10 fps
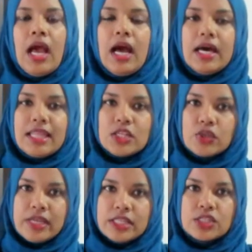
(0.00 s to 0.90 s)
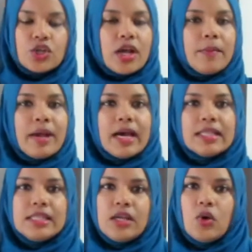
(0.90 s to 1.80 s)
That's on Instagram,
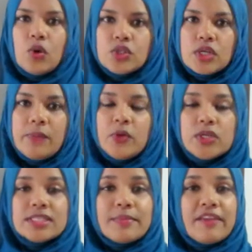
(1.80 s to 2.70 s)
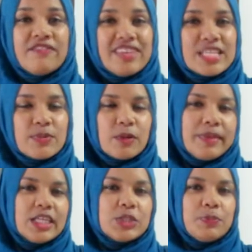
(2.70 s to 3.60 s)
and they also upload it to my Facebook
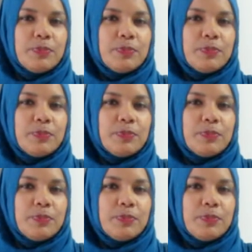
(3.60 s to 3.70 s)
page